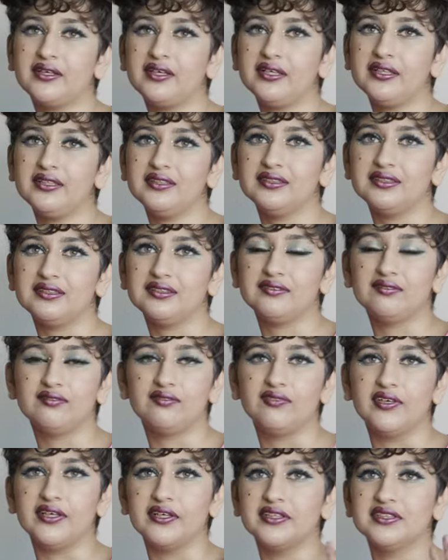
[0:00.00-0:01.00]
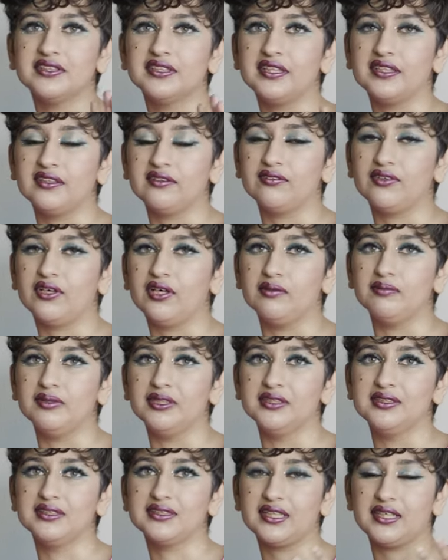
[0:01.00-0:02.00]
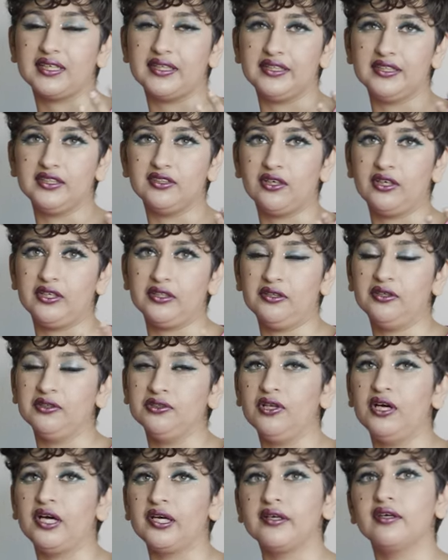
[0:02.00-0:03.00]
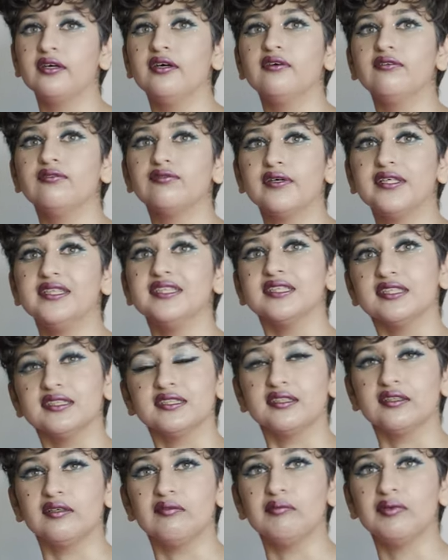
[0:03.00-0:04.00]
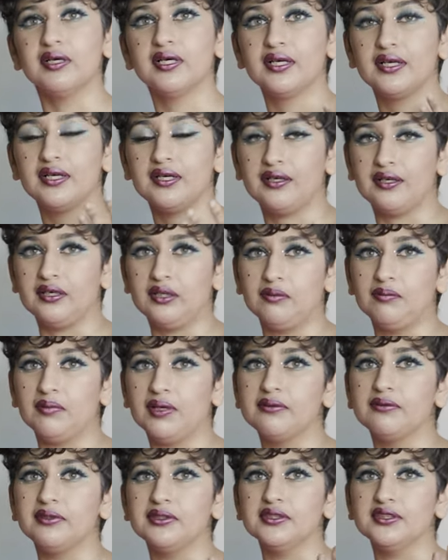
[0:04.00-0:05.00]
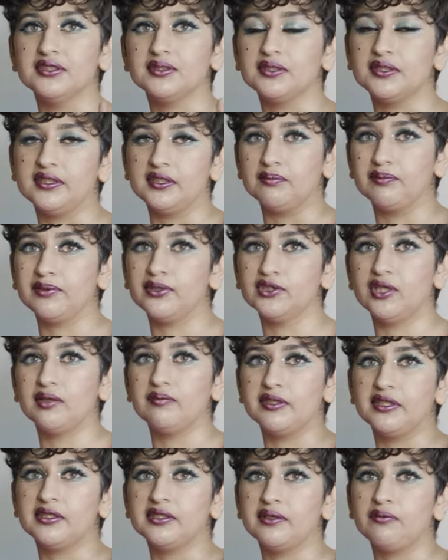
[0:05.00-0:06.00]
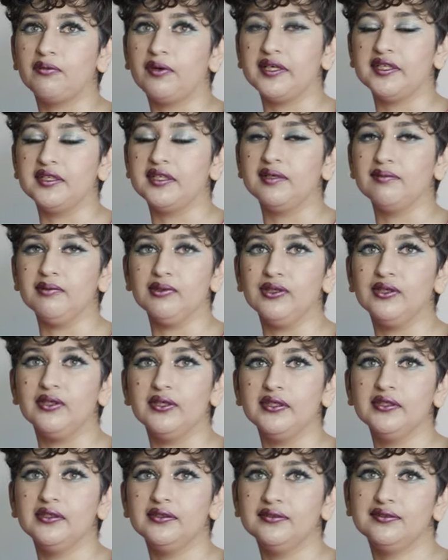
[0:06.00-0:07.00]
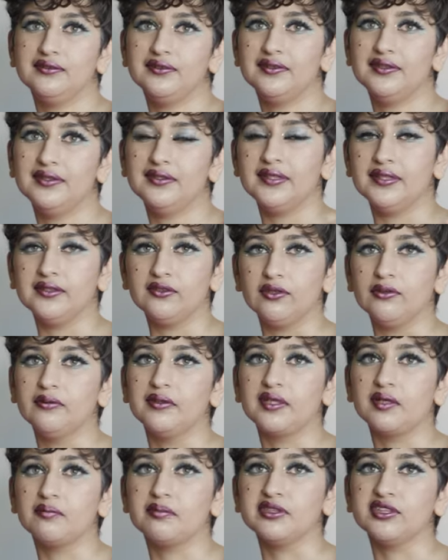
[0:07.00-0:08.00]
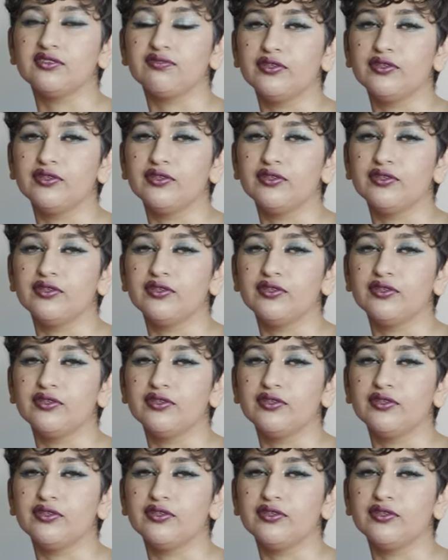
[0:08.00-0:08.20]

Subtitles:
got various negative comments. I got a lot of racism. I was in a predominantly white neighborhood growing up as a